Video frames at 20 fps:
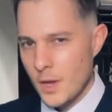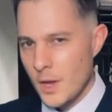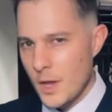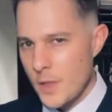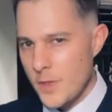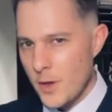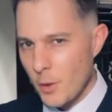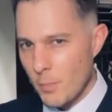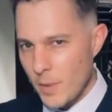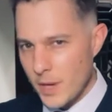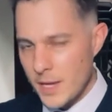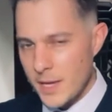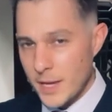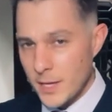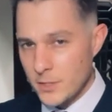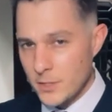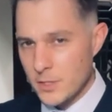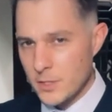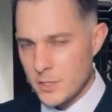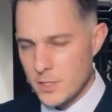There are many
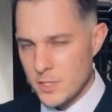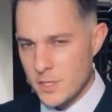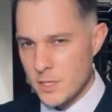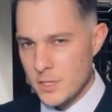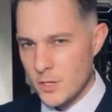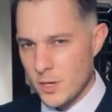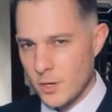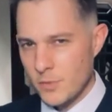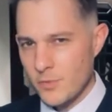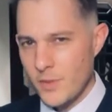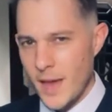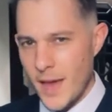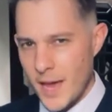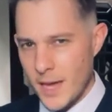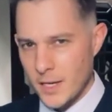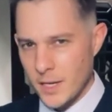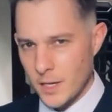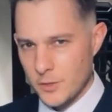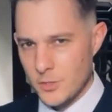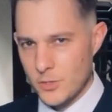instances of
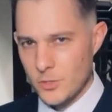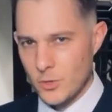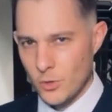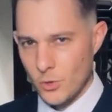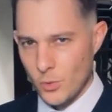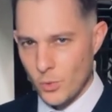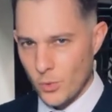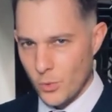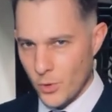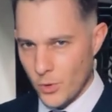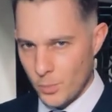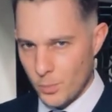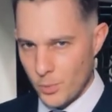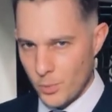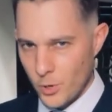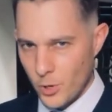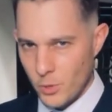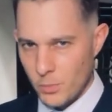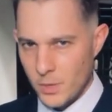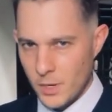adults who were
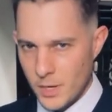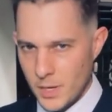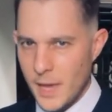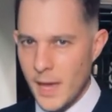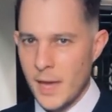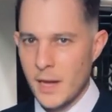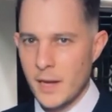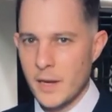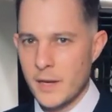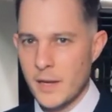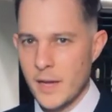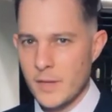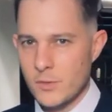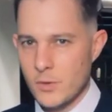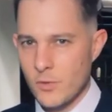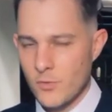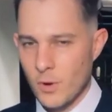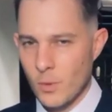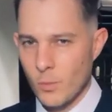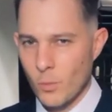permanently alienated
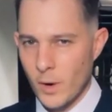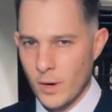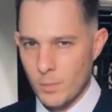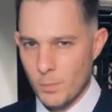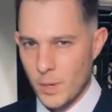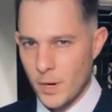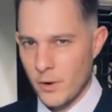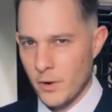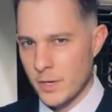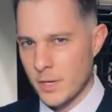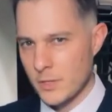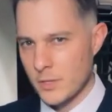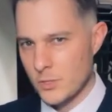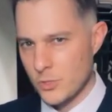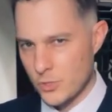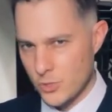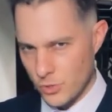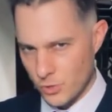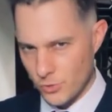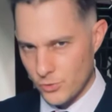from one parent as
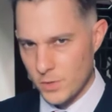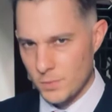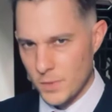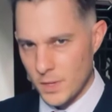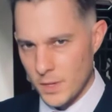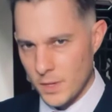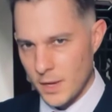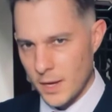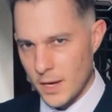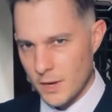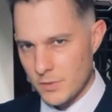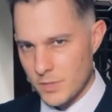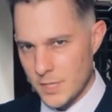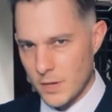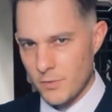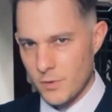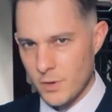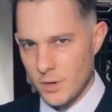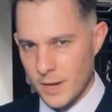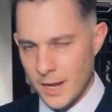children and have
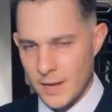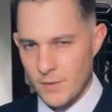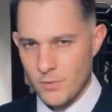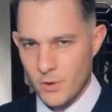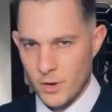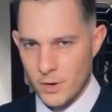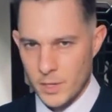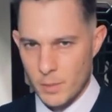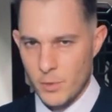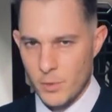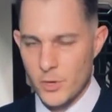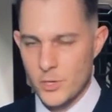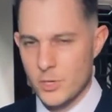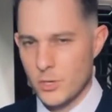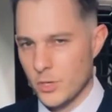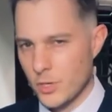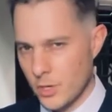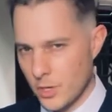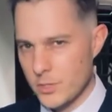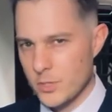suffered lifelong emotional
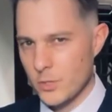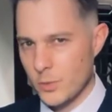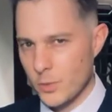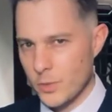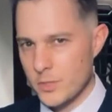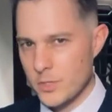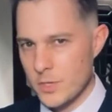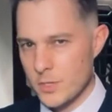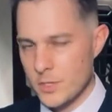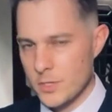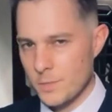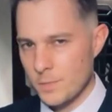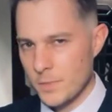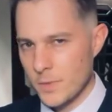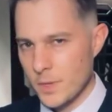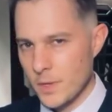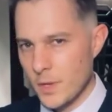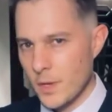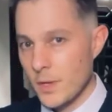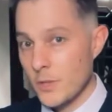consequences.
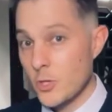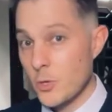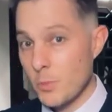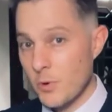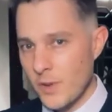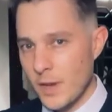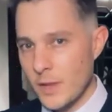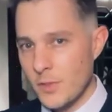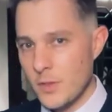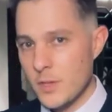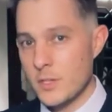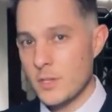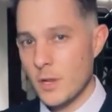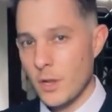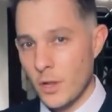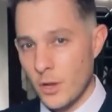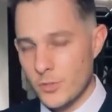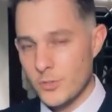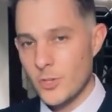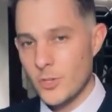To prevent this
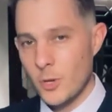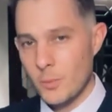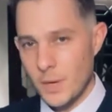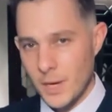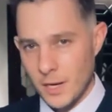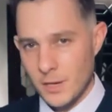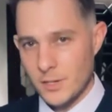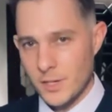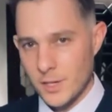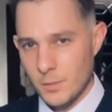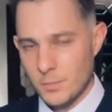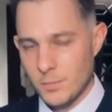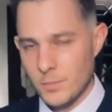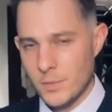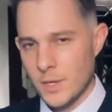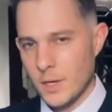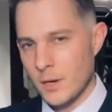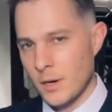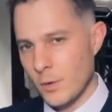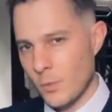long-term outcome,
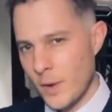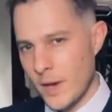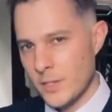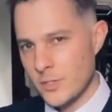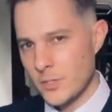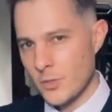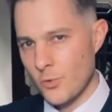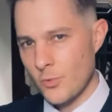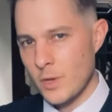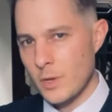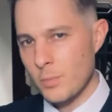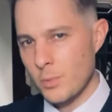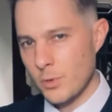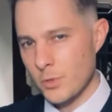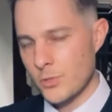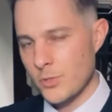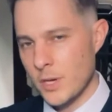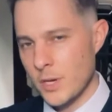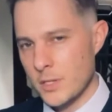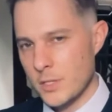there are ways to rebuild
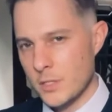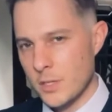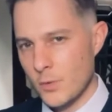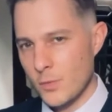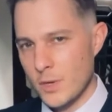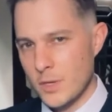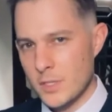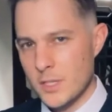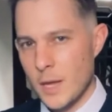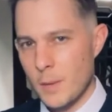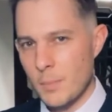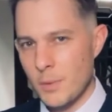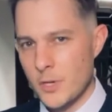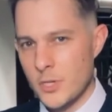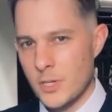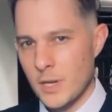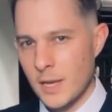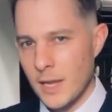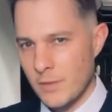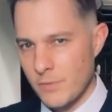trust and re-establish a
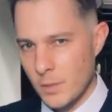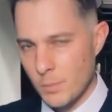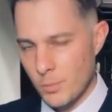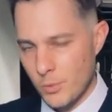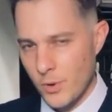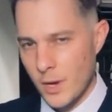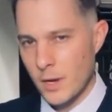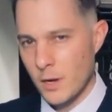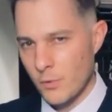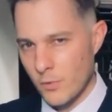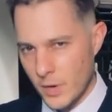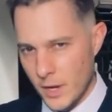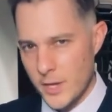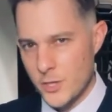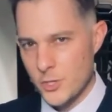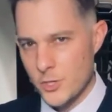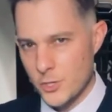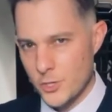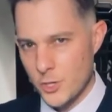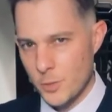loving parental
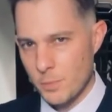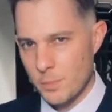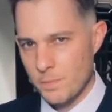relationship.